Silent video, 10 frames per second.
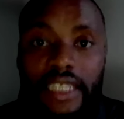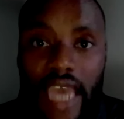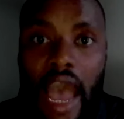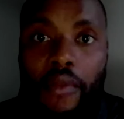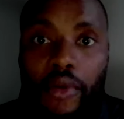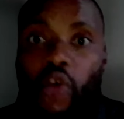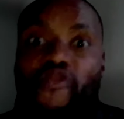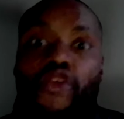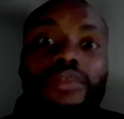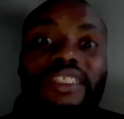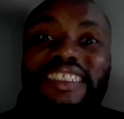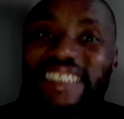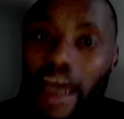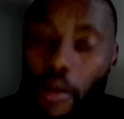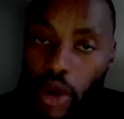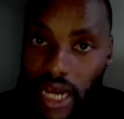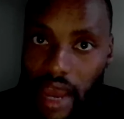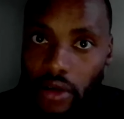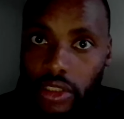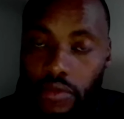in capital from someone
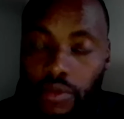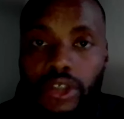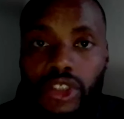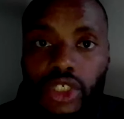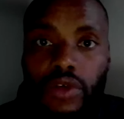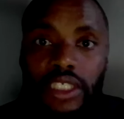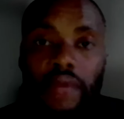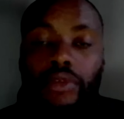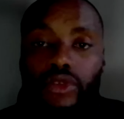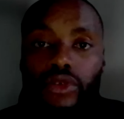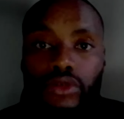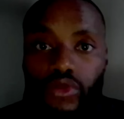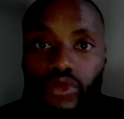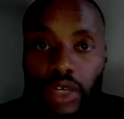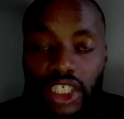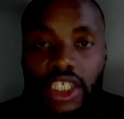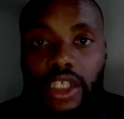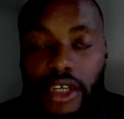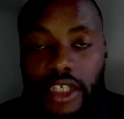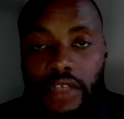else because she was able to use what she
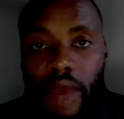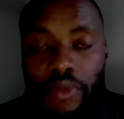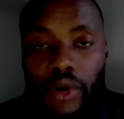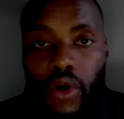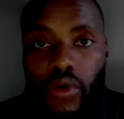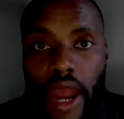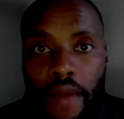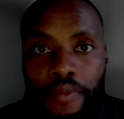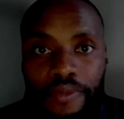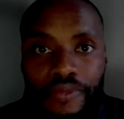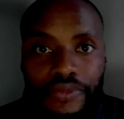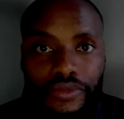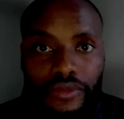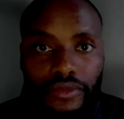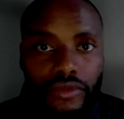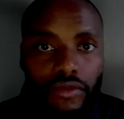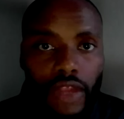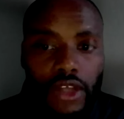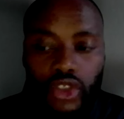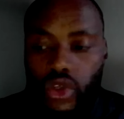learned in my program
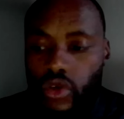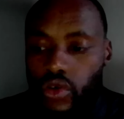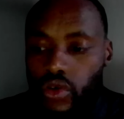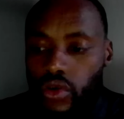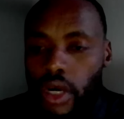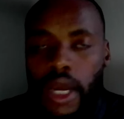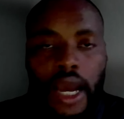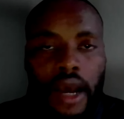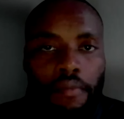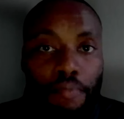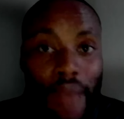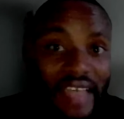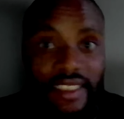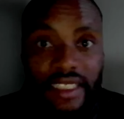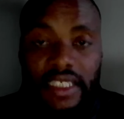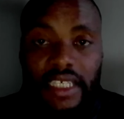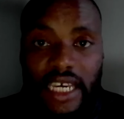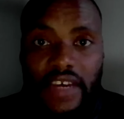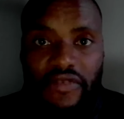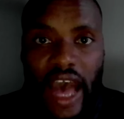to pass this
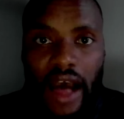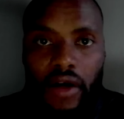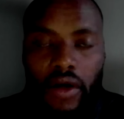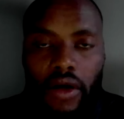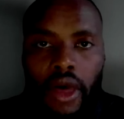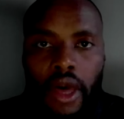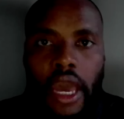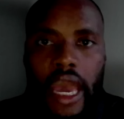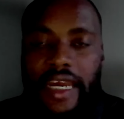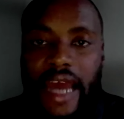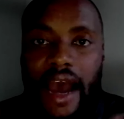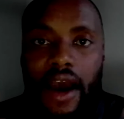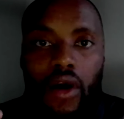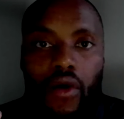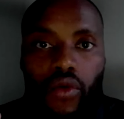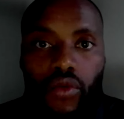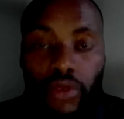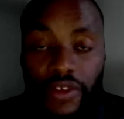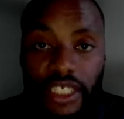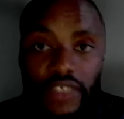eval. And now
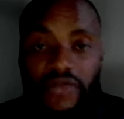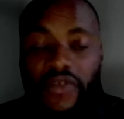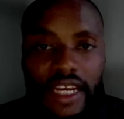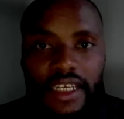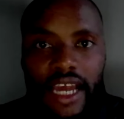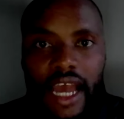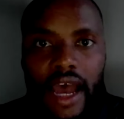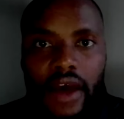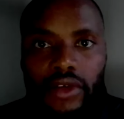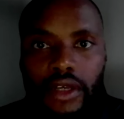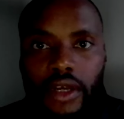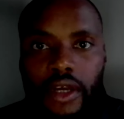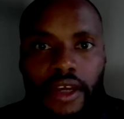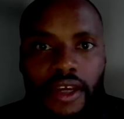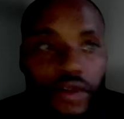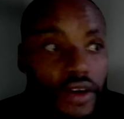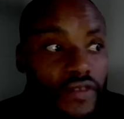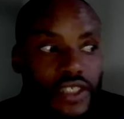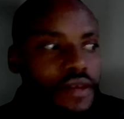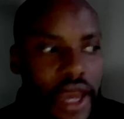with this funded account, you know, if
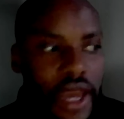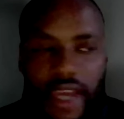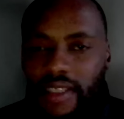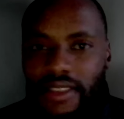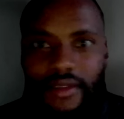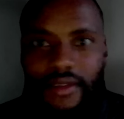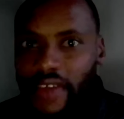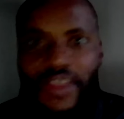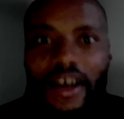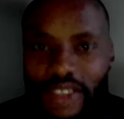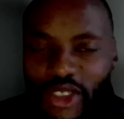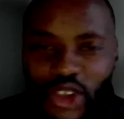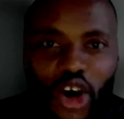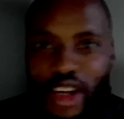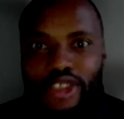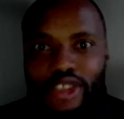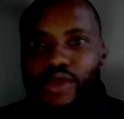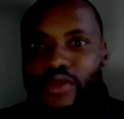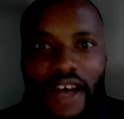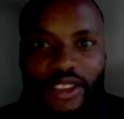she makes $1,000,
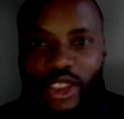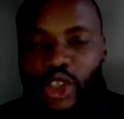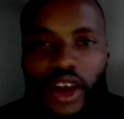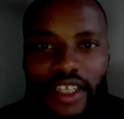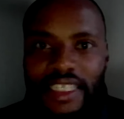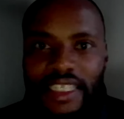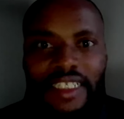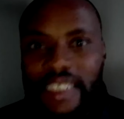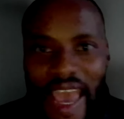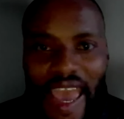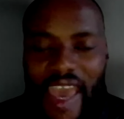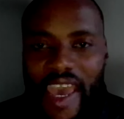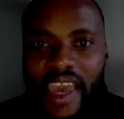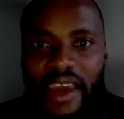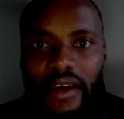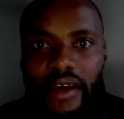$2,000 a day,